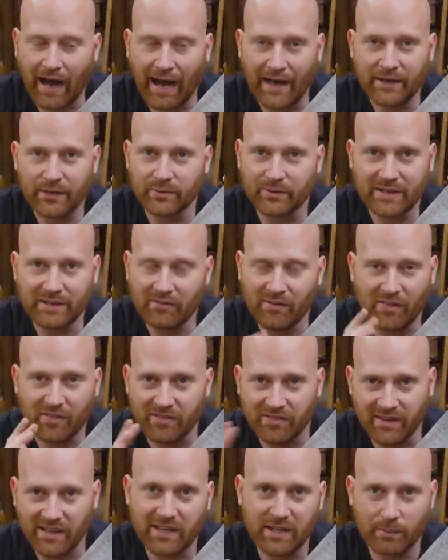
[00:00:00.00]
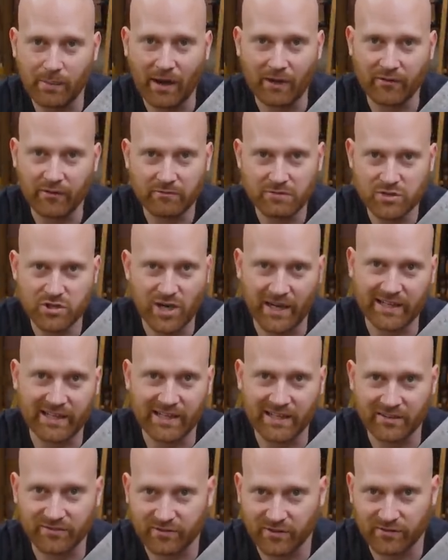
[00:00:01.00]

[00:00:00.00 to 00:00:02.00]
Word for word: I don't even think about checking it